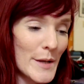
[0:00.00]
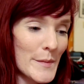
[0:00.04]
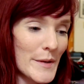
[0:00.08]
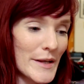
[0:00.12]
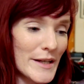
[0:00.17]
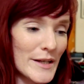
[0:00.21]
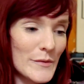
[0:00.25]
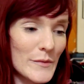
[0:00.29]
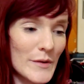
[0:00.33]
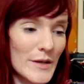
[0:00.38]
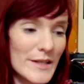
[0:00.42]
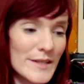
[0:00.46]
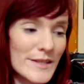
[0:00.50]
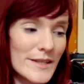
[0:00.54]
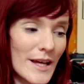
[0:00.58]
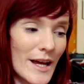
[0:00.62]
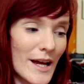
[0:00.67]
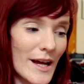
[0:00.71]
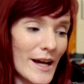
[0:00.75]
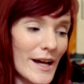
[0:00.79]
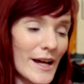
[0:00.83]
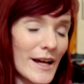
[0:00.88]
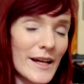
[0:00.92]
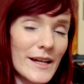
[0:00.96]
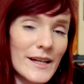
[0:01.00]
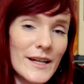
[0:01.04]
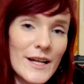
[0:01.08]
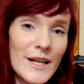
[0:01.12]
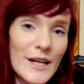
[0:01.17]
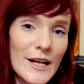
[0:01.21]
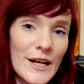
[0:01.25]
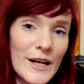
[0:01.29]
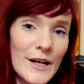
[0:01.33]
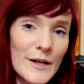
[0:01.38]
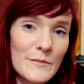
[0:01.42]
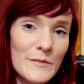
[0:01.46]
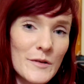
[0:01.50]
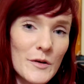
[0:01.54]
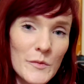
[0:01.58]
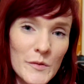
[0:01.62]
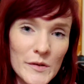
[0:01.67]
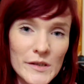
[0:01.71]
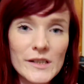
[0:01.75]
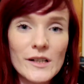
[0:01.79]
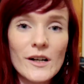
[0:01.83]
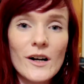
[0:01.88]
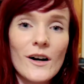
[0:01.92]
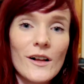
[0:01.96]
But anyways, I am a
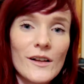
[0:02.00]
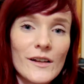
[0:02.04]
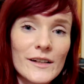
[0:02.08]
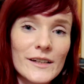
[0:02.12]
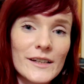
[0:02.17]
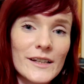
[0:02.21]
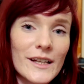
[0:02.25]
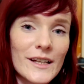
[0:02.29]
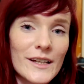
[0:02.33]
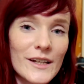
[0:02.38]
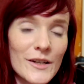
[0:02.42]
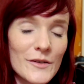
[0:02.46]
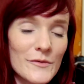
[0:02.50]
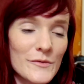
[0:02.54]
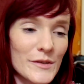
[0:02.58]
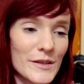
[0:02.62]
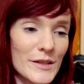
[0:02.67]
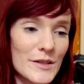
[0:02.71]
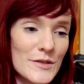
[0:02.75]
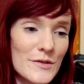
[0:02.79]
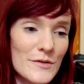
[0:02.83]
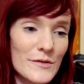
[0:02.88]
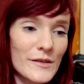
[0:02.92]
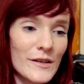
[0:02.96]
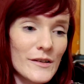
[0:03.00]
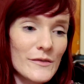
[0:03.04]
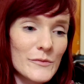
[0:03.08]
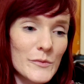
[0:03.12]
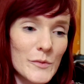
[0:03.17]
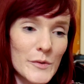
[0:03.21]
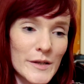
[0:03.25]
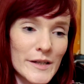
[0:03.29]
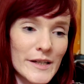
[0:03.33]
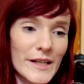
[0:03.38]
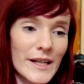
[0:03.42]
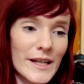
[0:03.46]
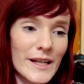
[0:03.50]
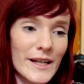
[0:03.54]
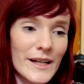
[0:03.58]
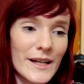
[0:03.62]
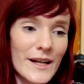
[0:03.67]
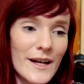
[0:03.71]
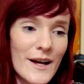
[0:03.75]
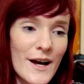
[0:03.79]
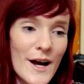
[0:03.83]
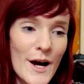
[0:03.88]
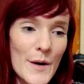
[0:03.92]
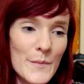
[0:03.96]
workaholic, and I really do love working,